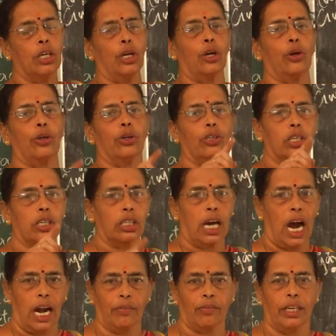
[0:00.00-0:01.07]
Do you
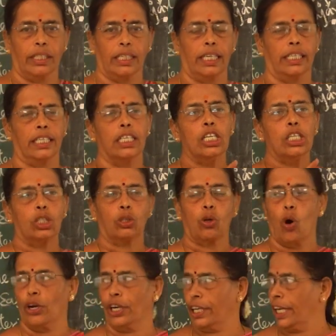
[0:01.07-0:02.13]
converted
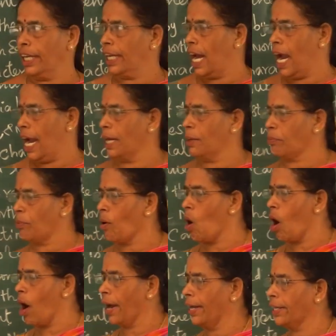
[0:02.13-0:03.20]
29
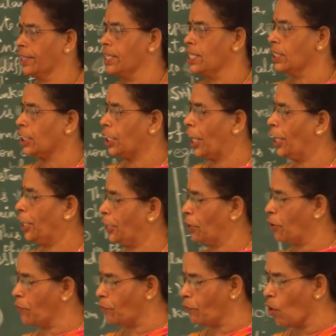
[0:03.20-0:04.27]
point
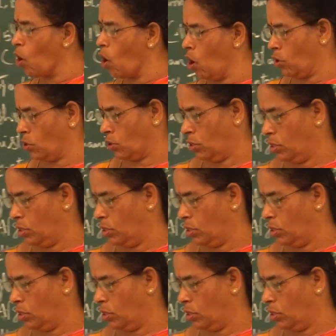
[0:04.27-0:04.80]
into 4?